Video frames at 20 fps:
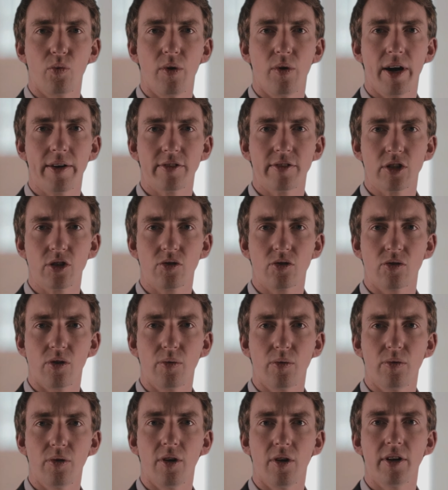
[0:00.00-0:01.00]
will have a
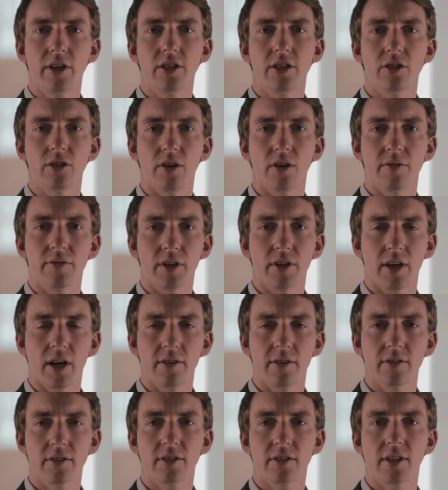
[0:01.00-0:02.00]
strong knowledge of the
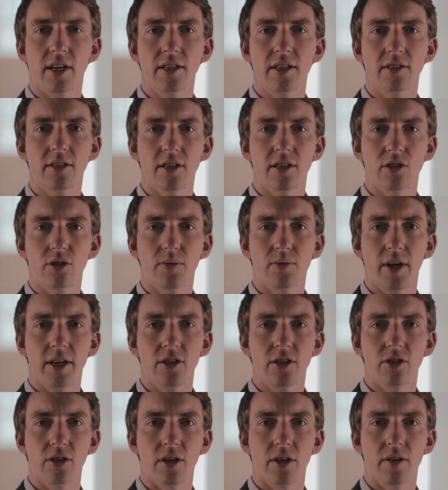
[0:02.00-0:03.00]
current state
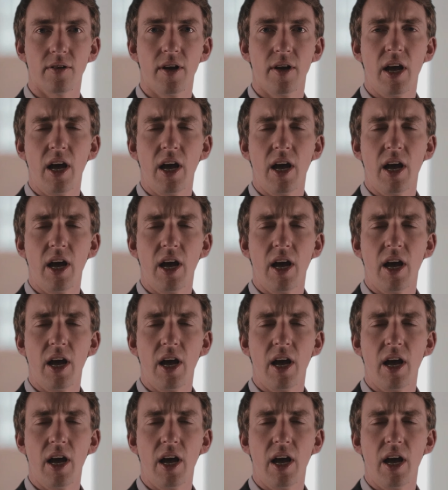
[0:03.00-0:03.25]
situation